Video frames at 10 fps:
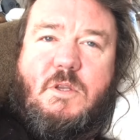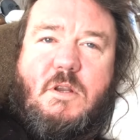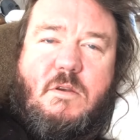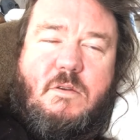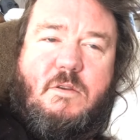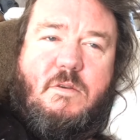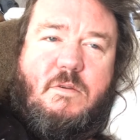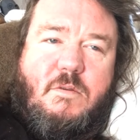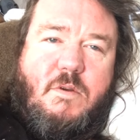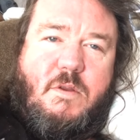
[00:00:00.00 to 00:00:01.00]
Yeah,
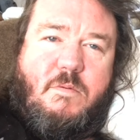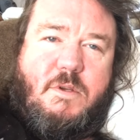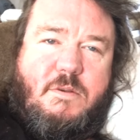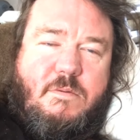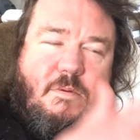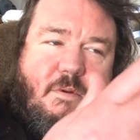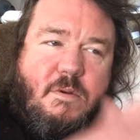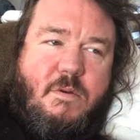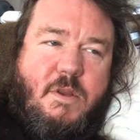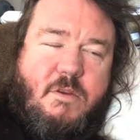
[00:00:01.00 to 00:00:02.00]
who, what,
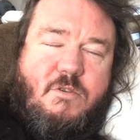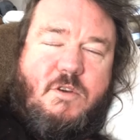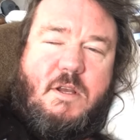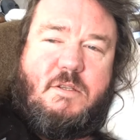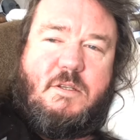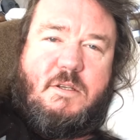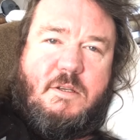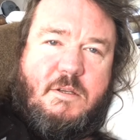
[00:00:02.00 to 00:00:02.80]
who do you trust?